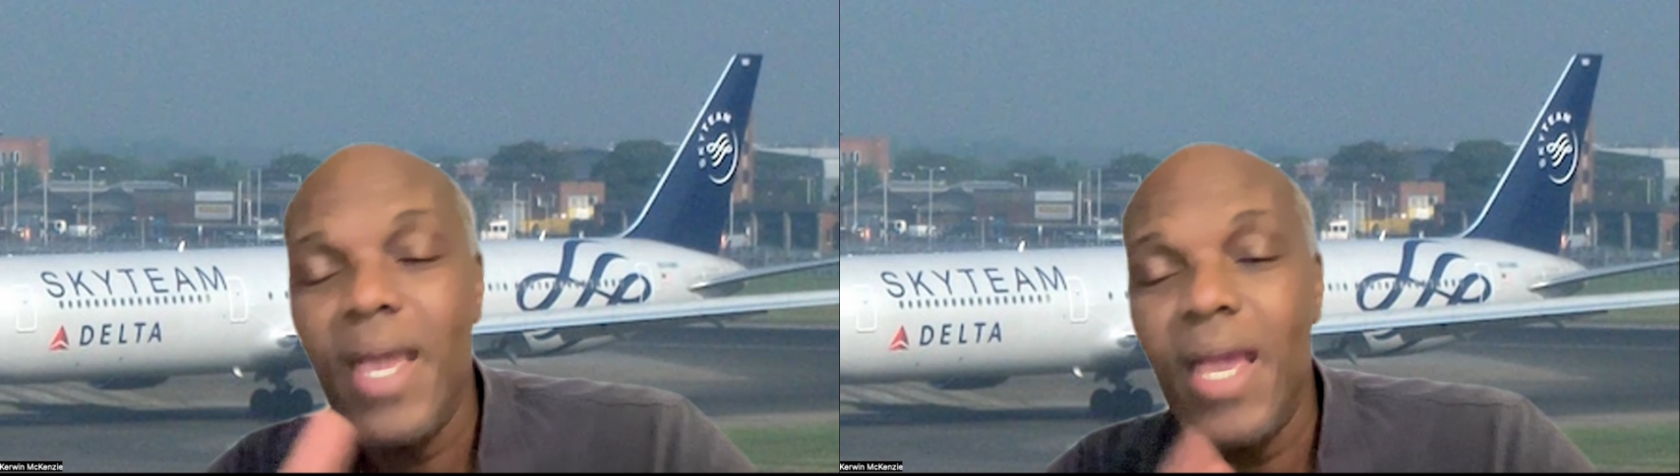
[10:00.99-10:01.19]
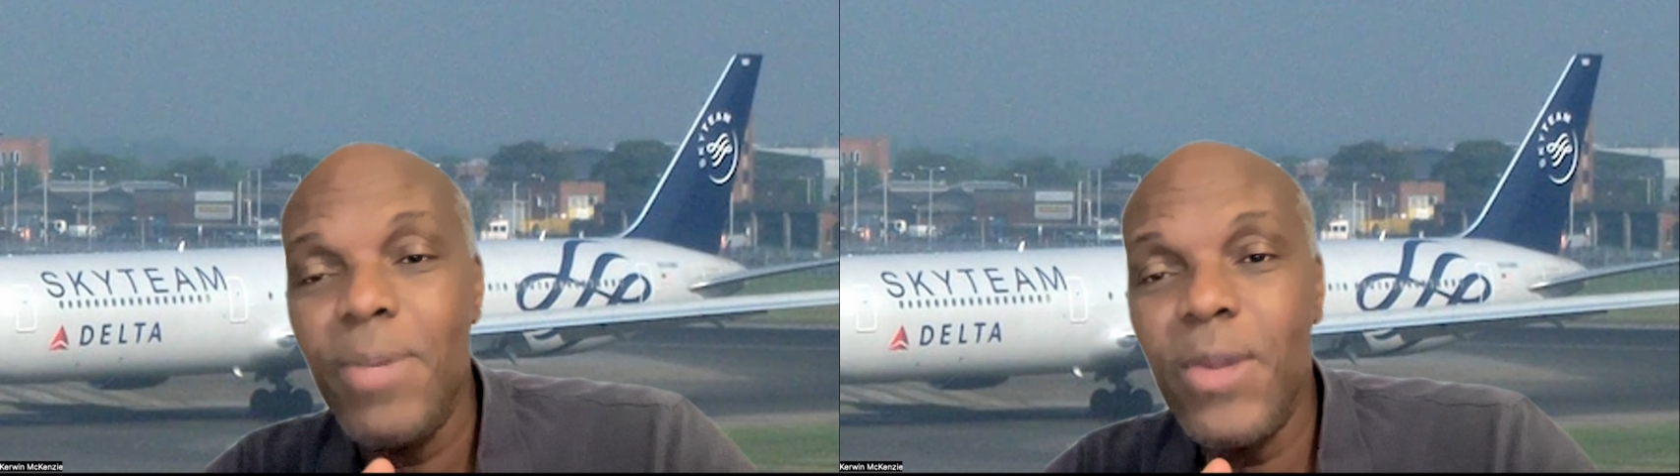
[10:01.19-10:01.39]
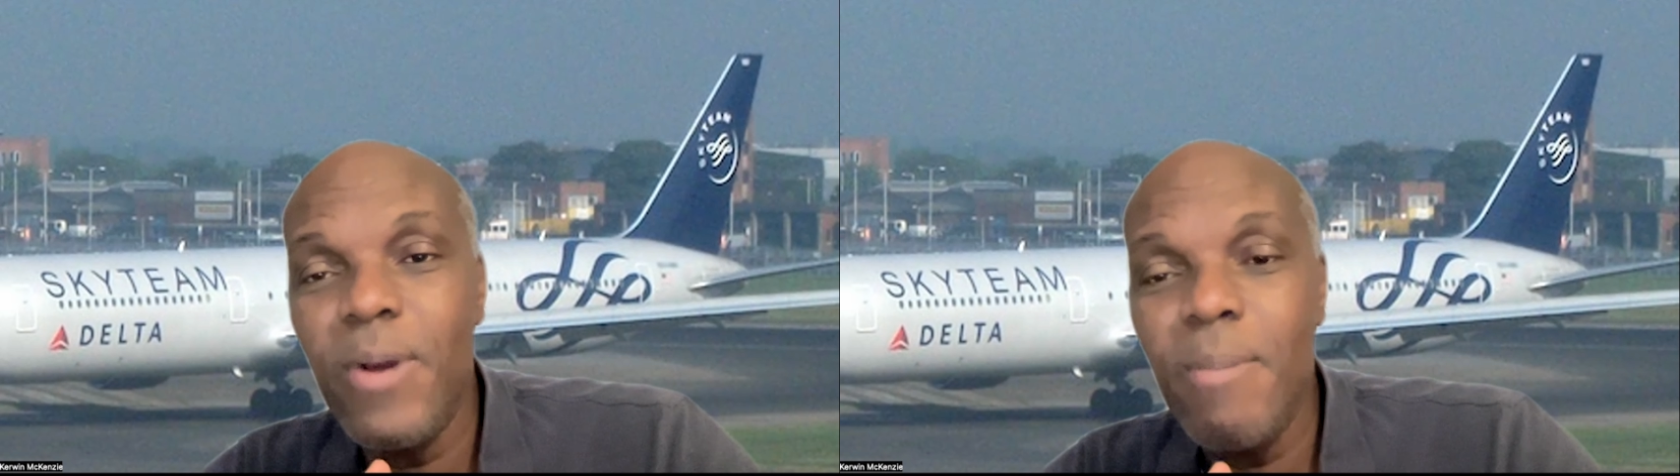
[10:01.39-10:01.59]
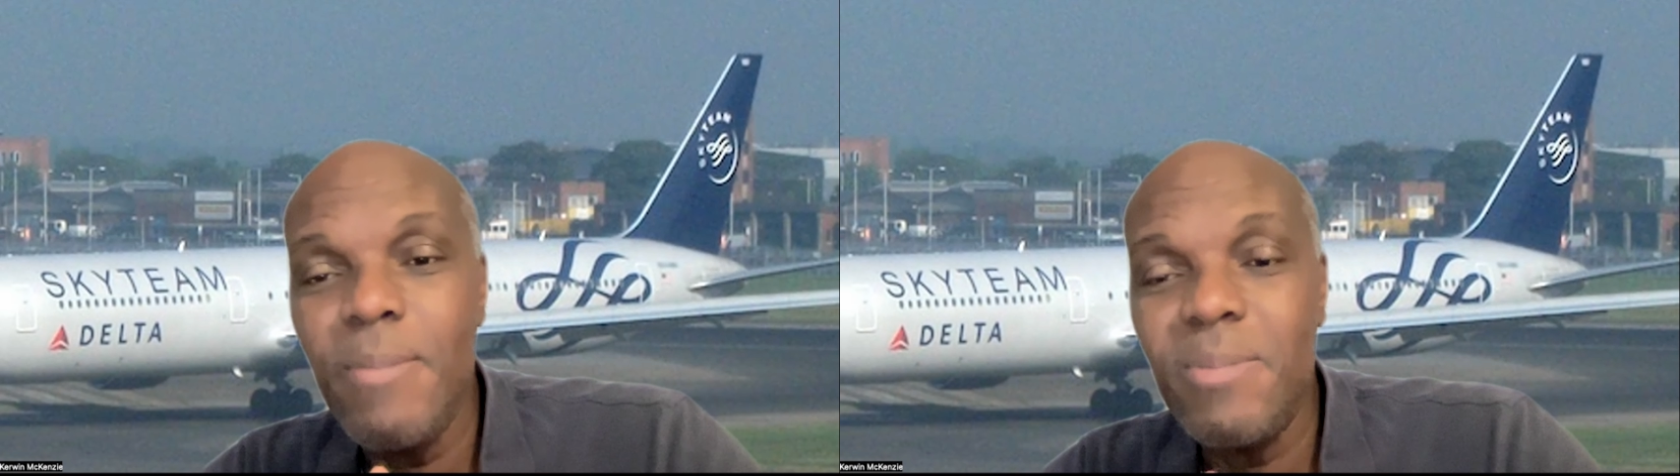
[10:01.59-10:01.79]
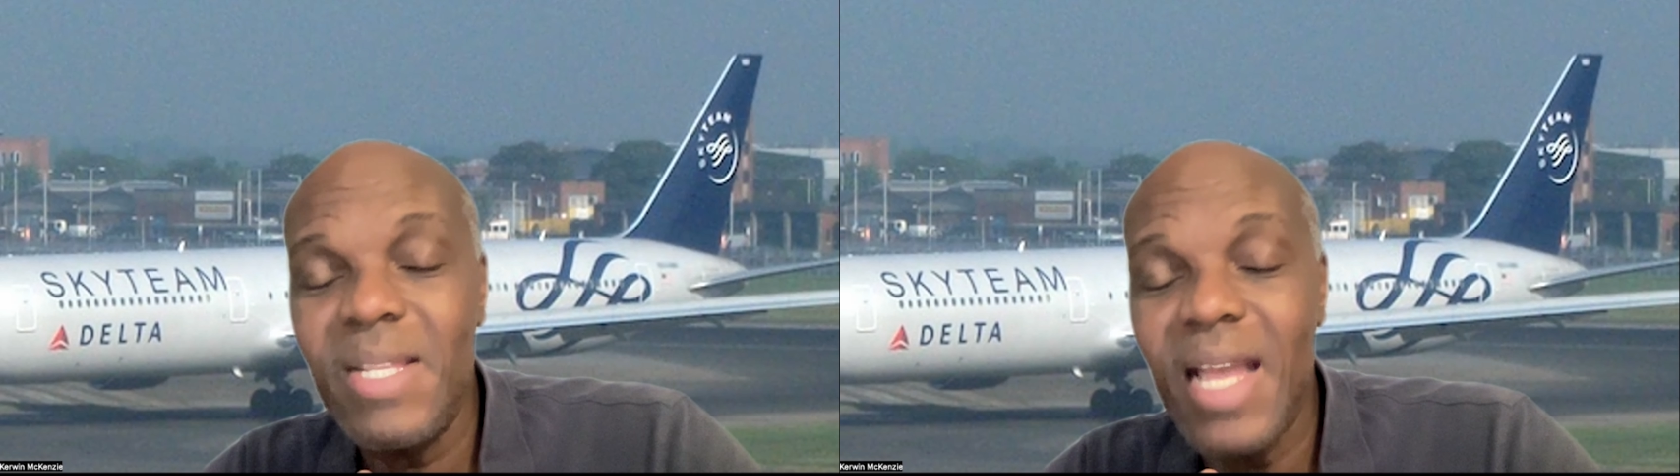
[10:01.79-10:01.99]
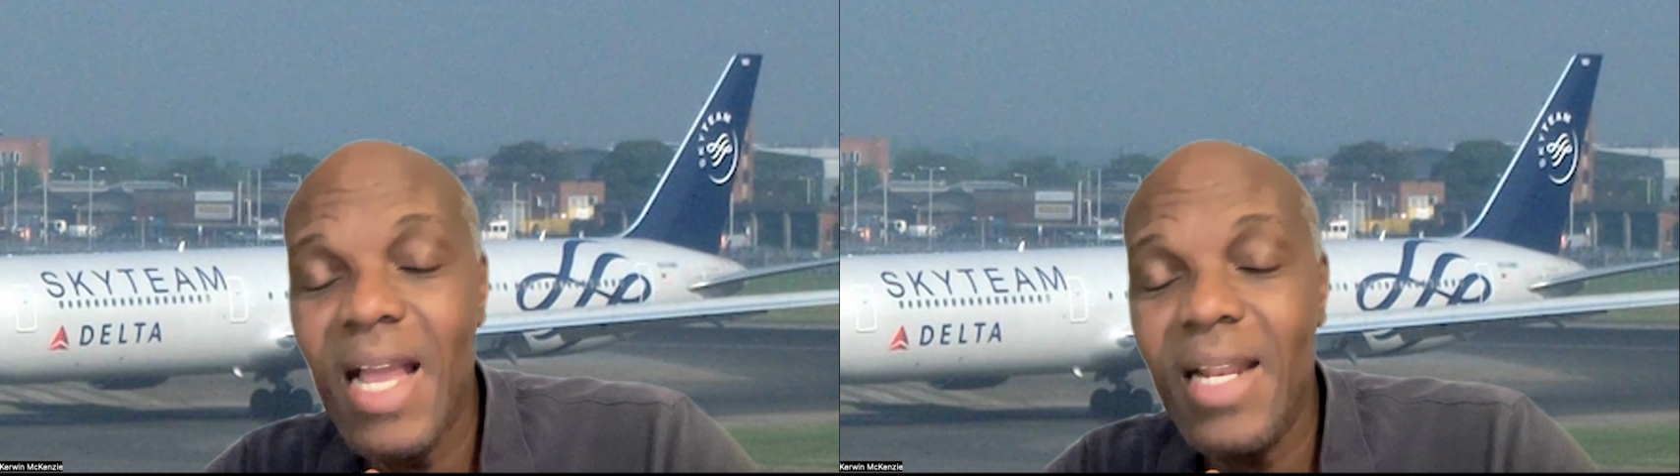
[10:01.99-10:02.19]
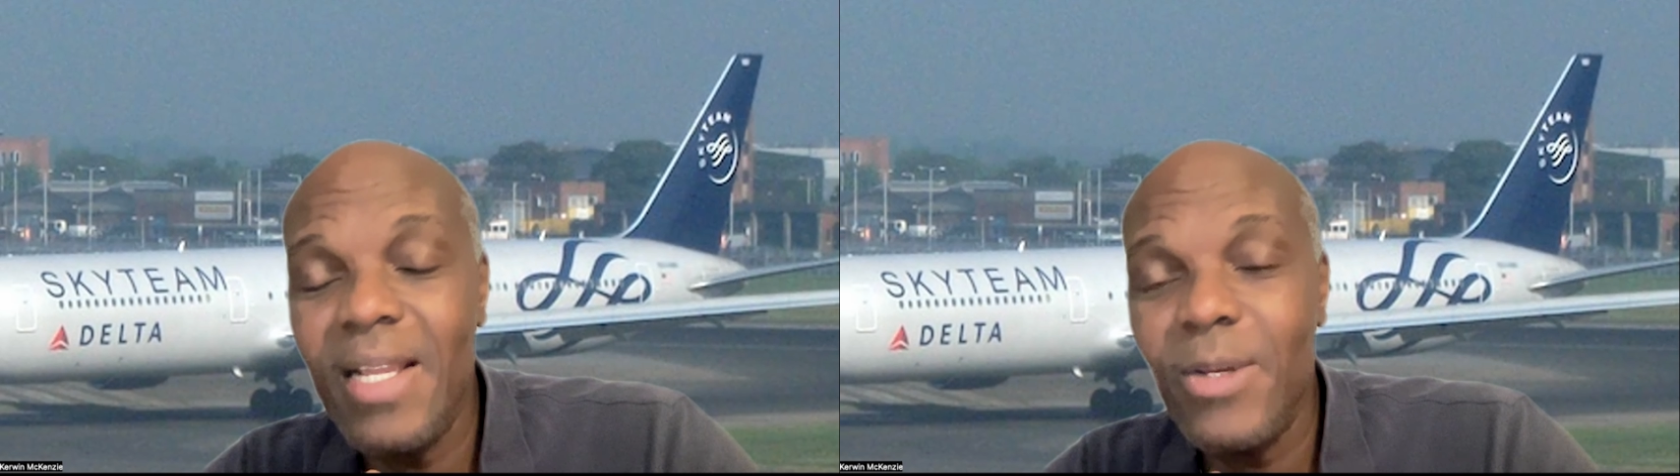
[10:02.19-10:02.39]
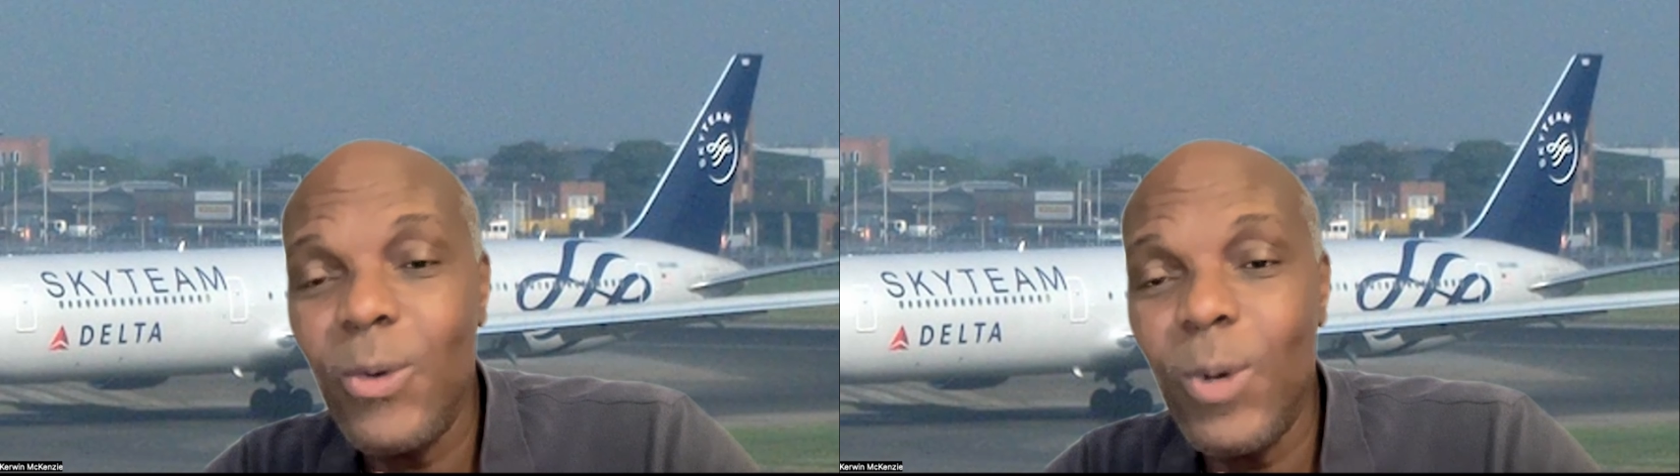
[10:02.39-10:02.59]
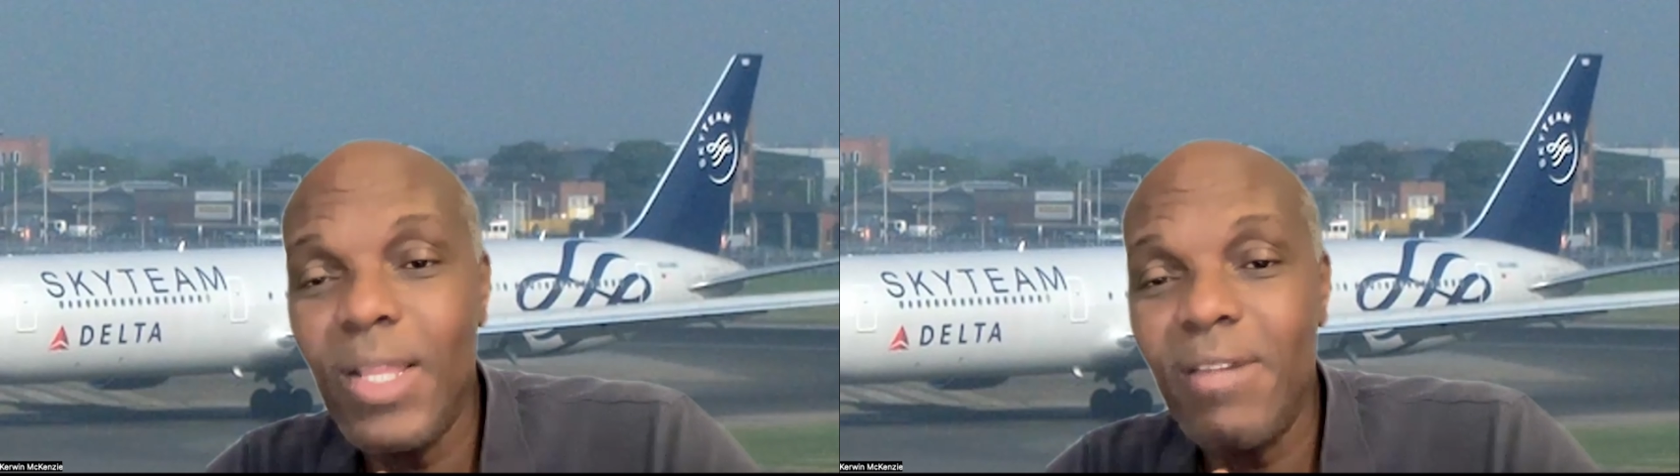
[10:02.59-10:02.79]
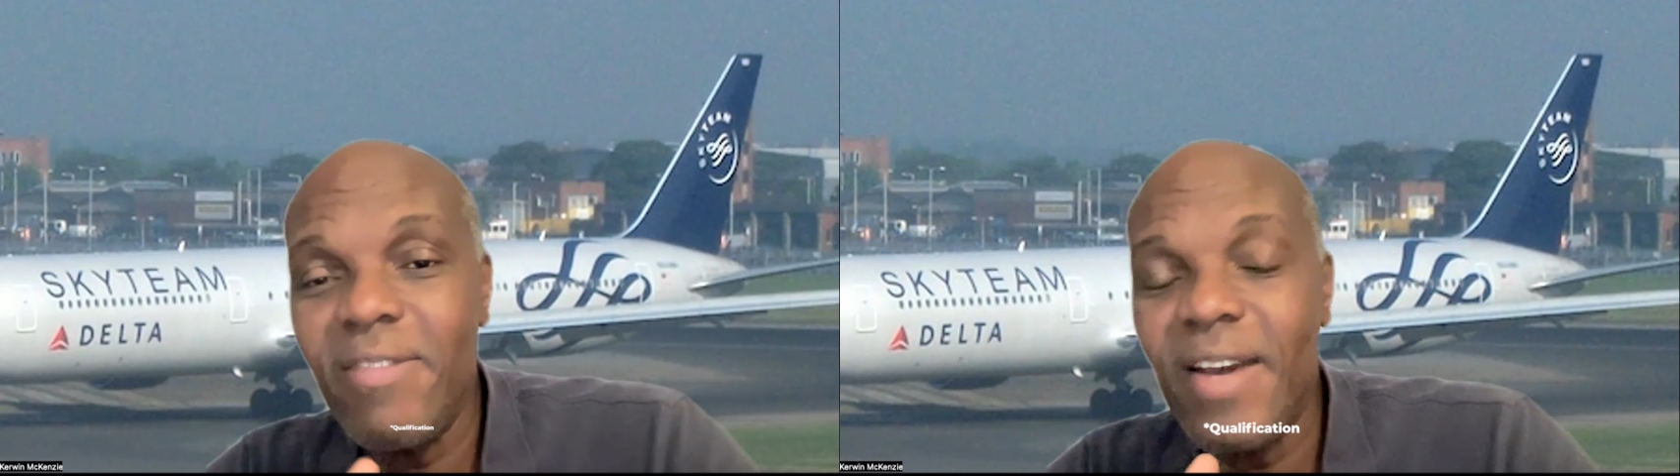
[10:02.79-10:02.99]
MQM is medallion
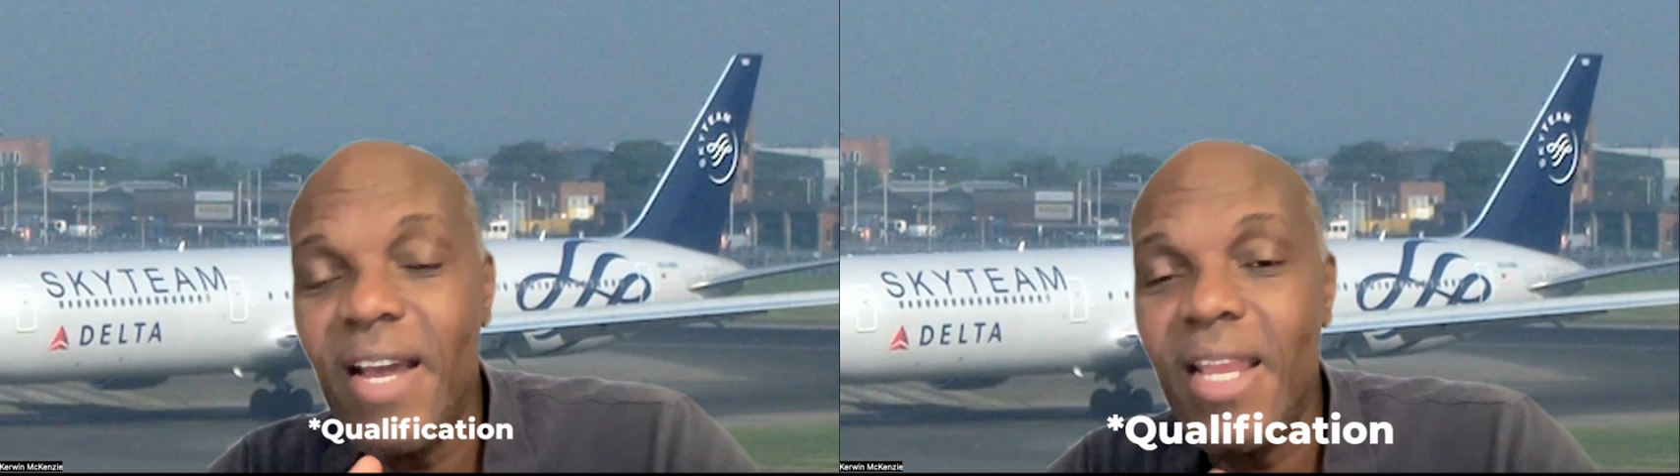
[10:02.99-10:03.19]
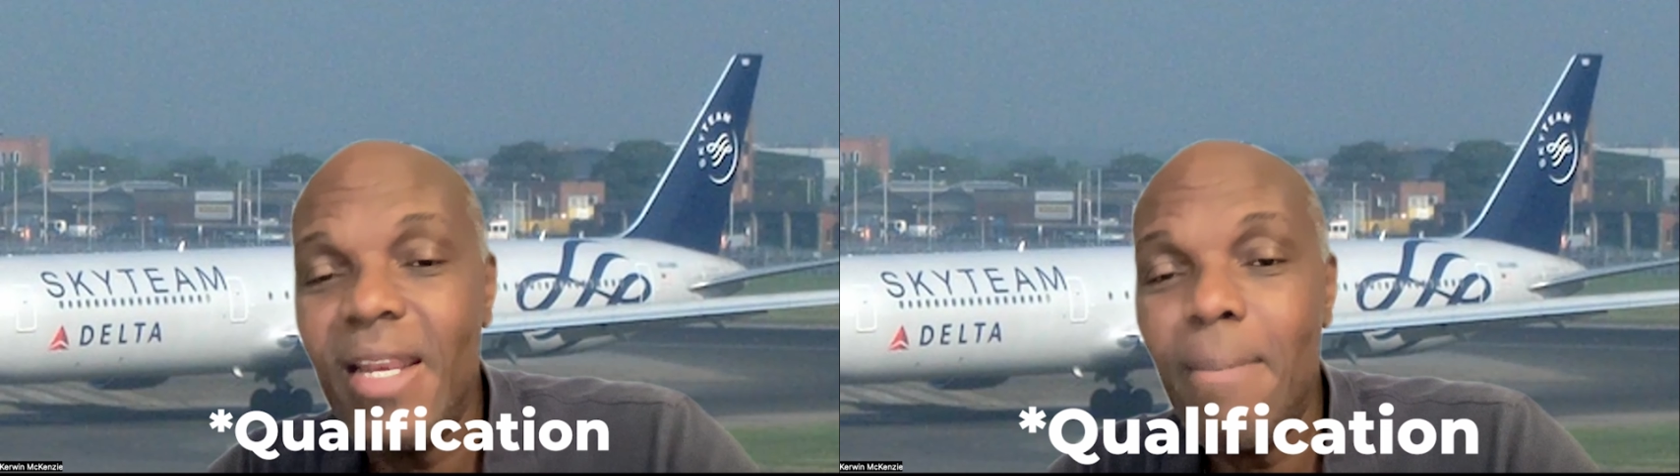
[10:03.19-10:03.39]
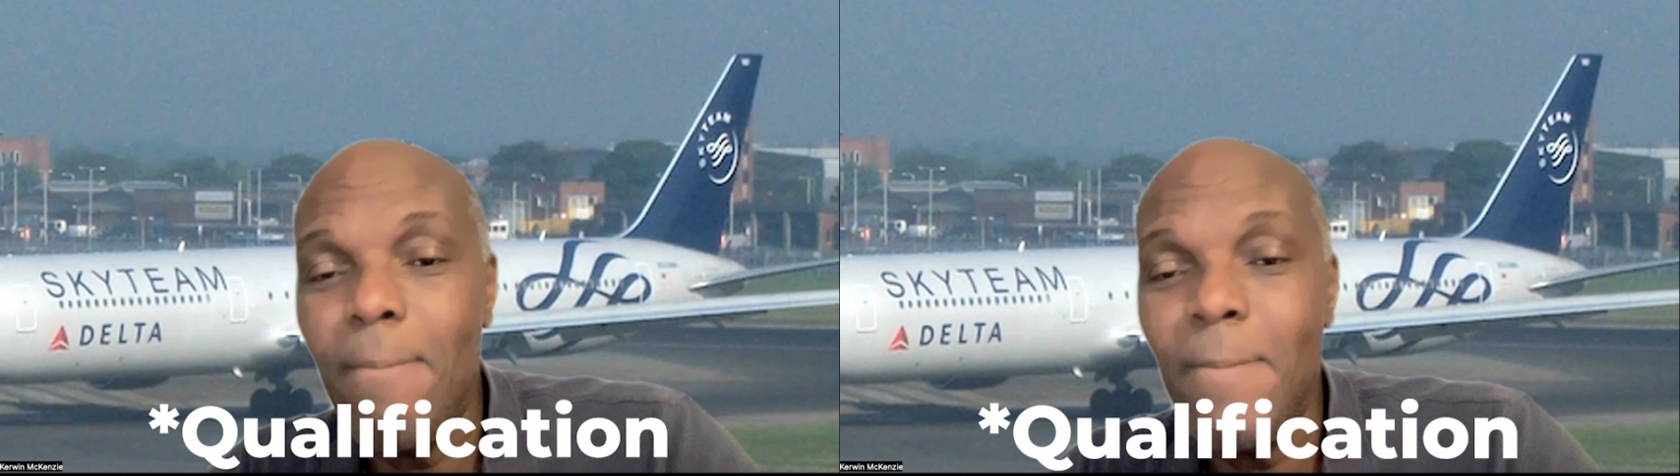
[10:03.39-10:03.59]
qualifying